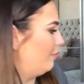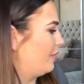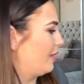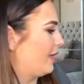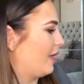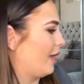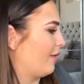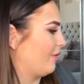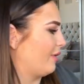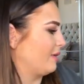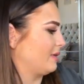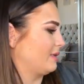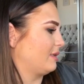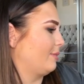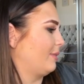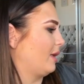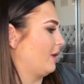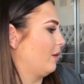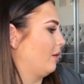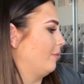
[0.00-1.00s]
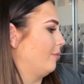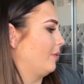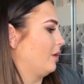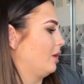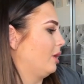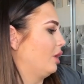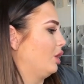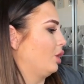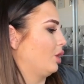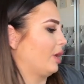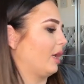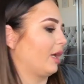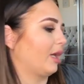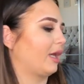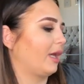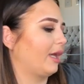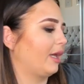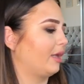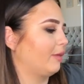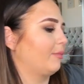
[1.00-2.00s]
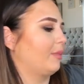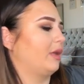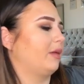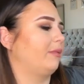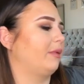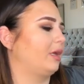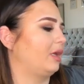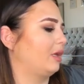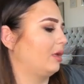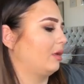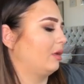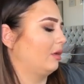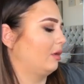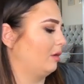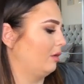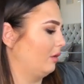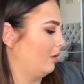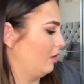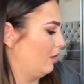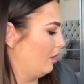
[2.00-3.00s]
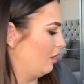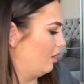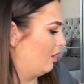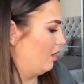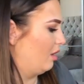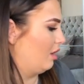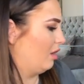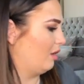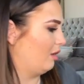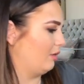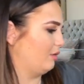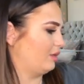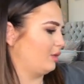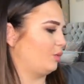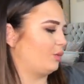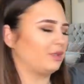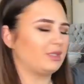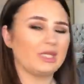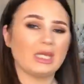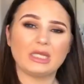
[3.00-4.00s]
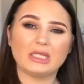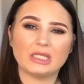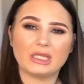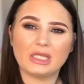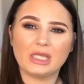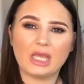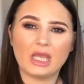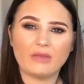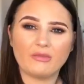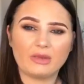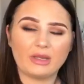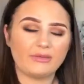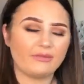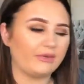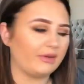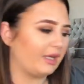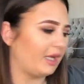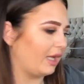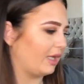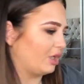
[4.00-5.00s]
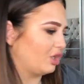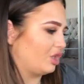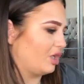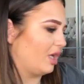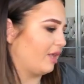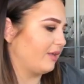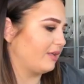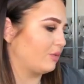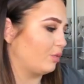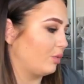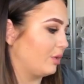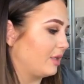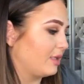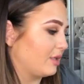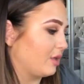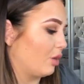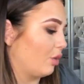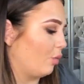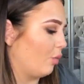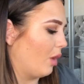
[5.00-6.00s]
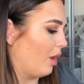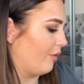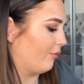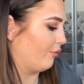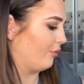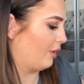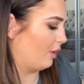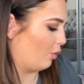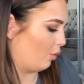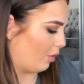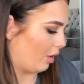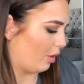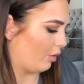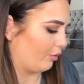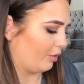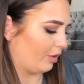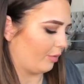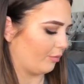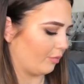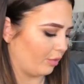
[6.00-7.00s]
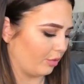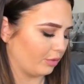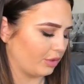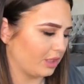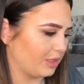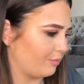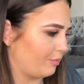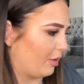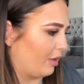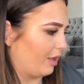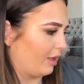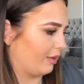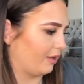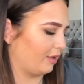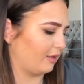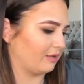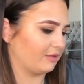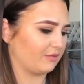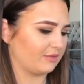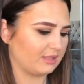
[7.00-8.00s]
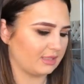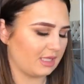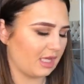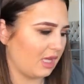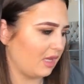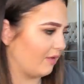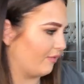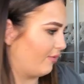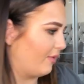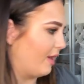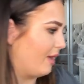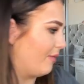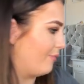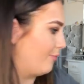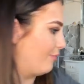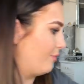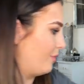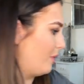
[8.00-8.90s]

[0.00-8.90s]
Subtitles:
yeah, that's something I'm gonna look at getting maybe towards the end of the year, ready for next year. This one is going to work for a little while and I'm not just buying things for the sake of it.